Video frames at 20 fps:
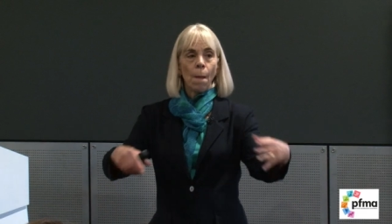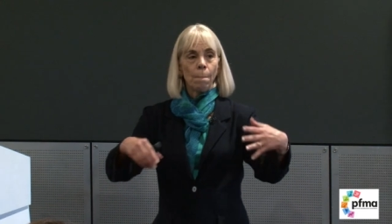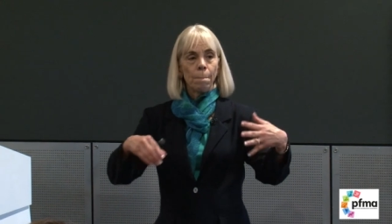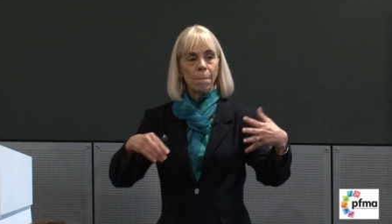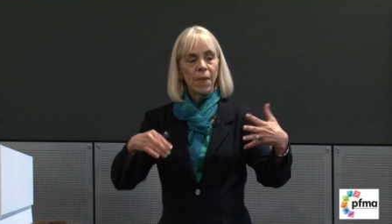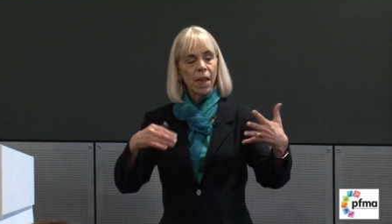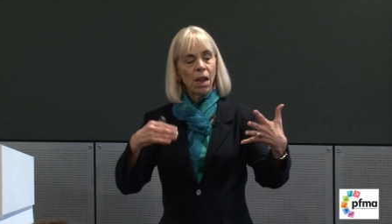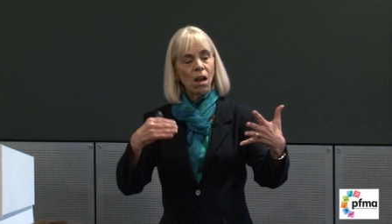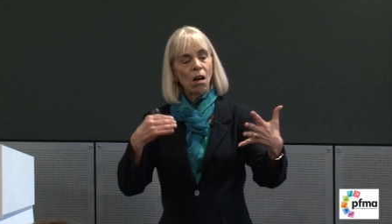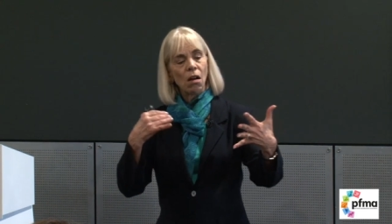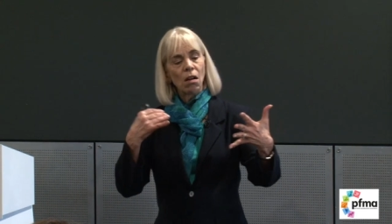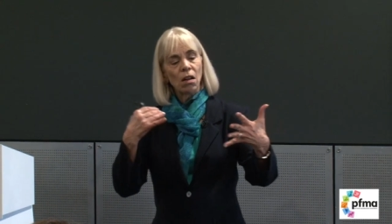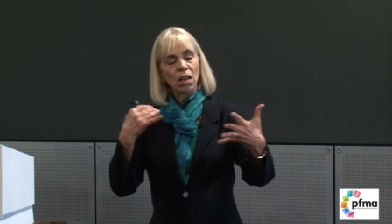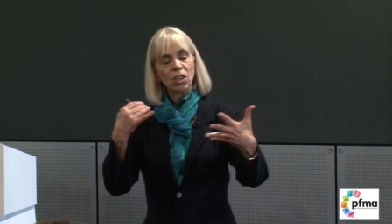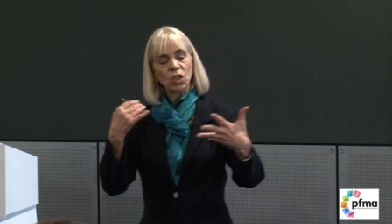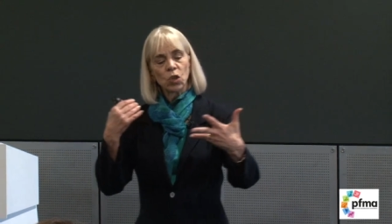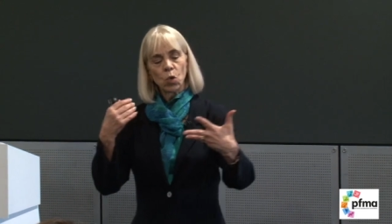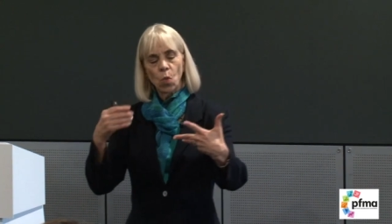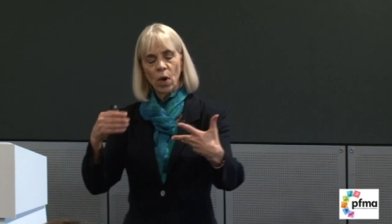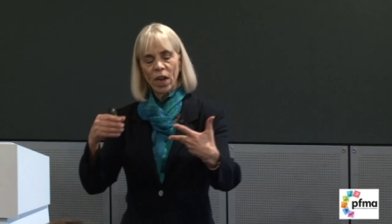
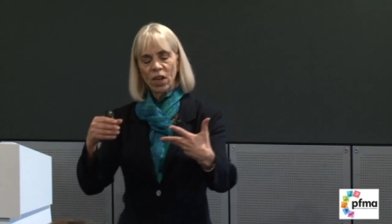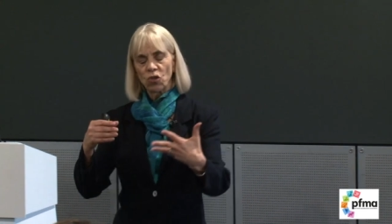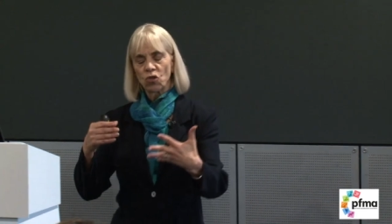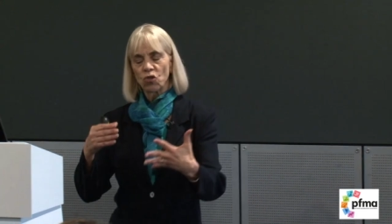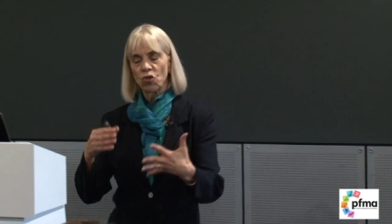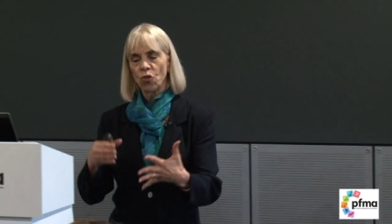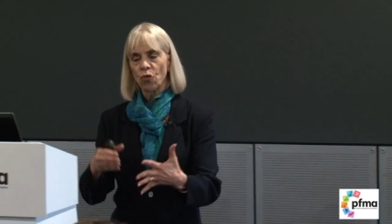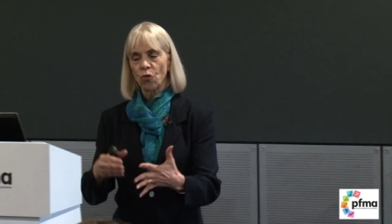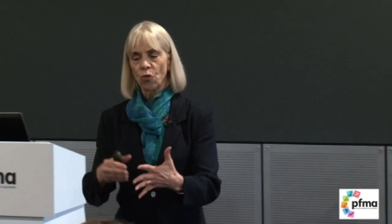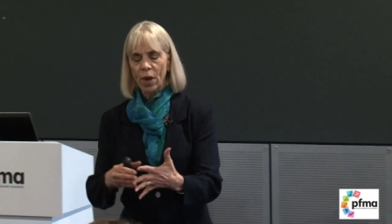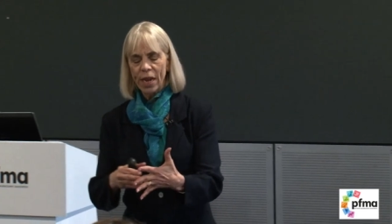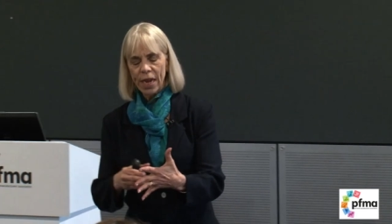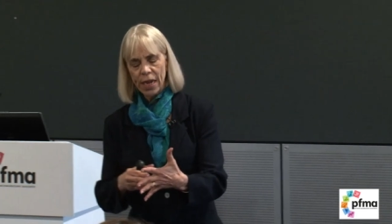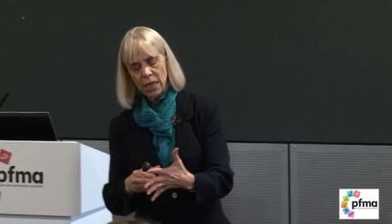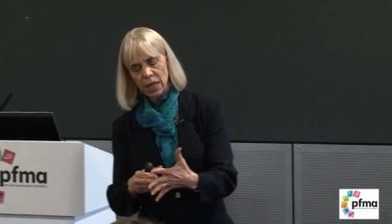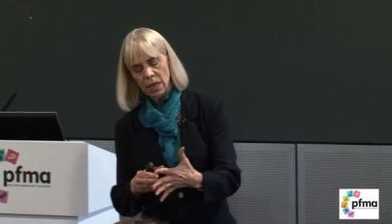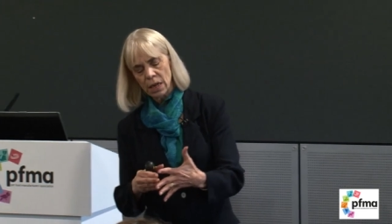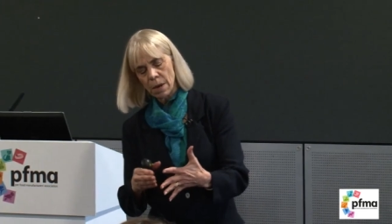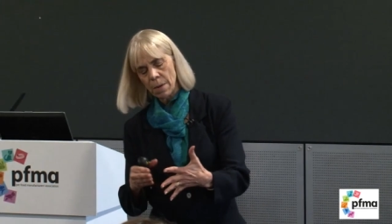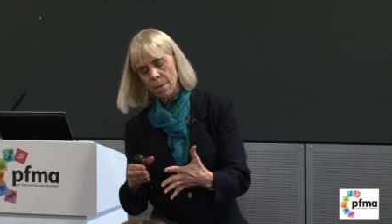Because we
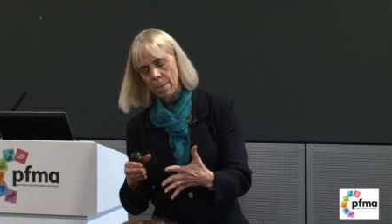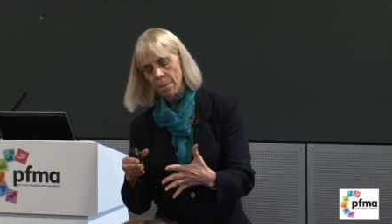treat